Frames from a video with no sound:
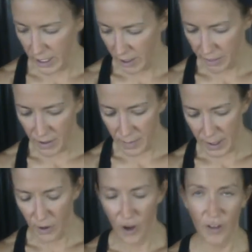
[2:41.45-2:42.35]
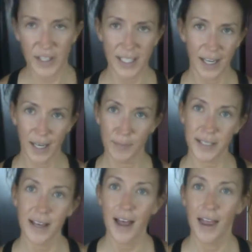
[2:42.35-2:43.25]
and I thought about all the
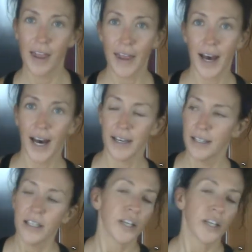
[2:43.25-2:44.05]
times that,